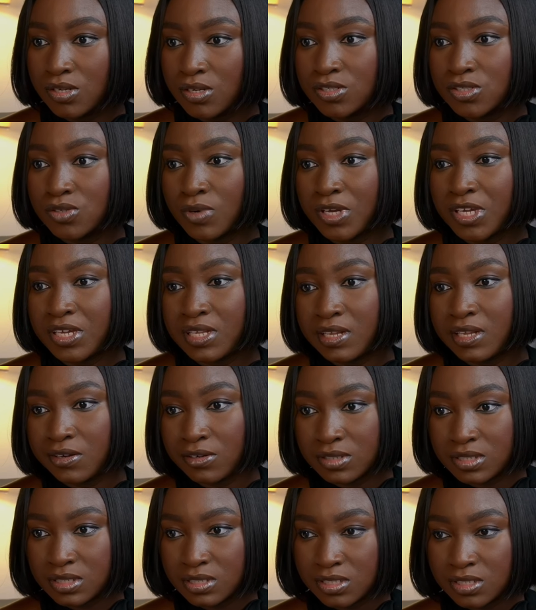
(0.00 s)
So when you click
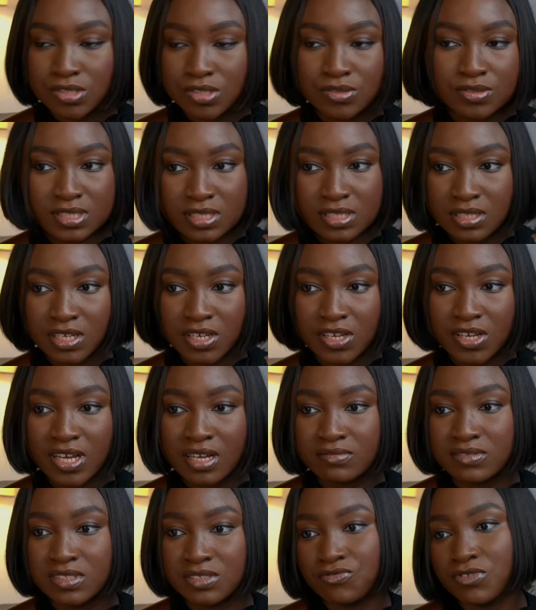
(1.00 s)
on this, you'll see that you
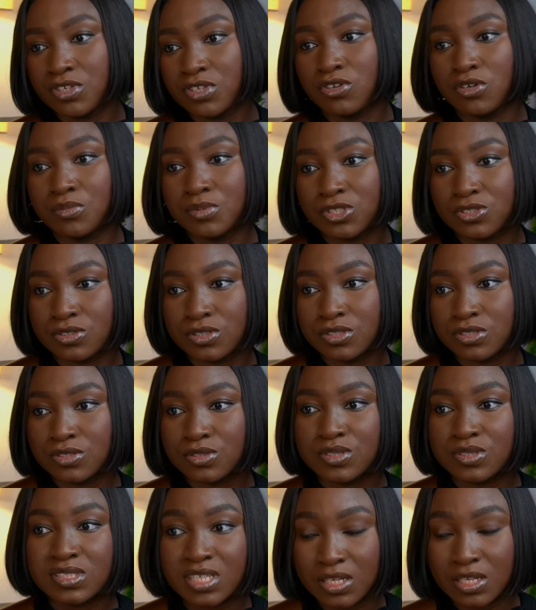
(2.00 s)
have different options
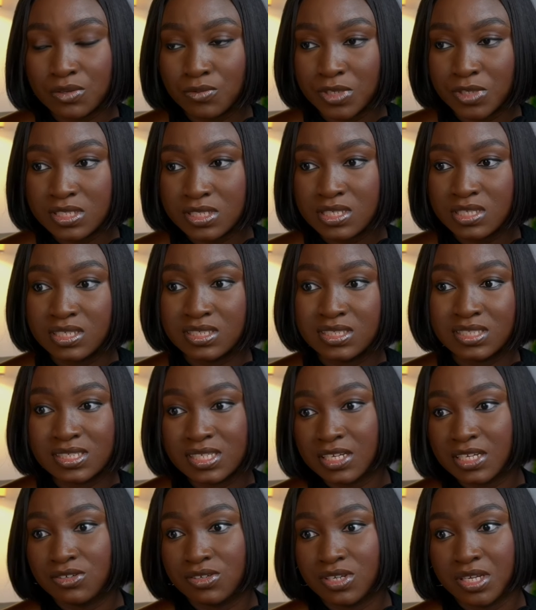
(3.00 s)
to start with a
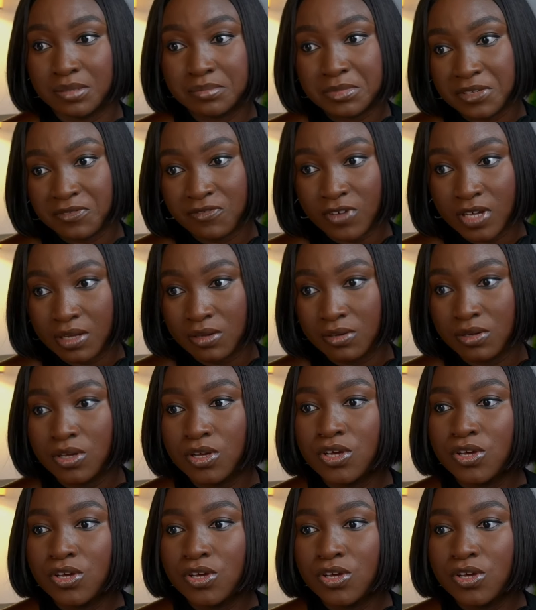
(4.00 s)
design.md file.